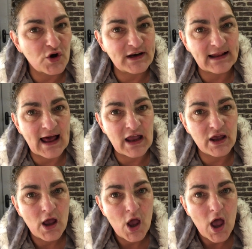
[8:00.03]
to lie,
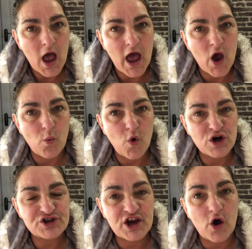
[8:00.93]

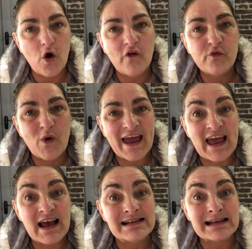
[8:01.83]
washing it off wet
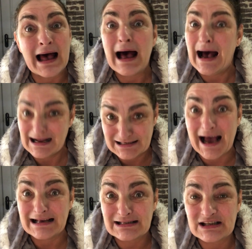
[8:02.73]
is a
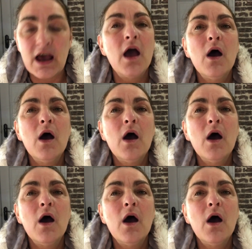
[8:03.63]
task.